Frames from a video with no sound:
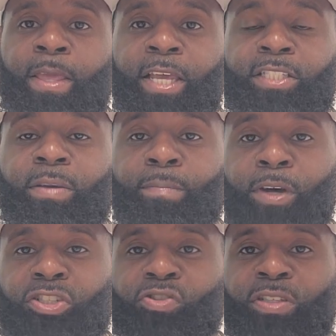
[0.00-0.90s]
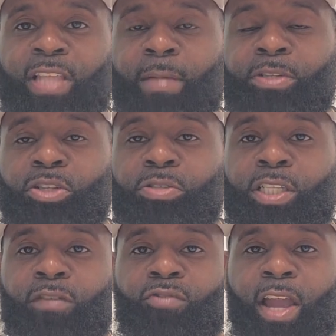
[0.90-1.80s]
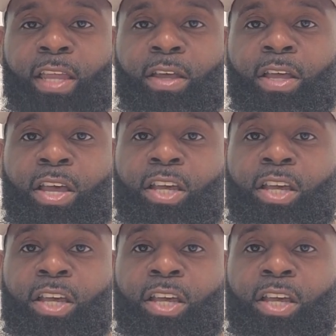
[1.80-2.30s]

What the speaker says: It's a must you establish yourself right here.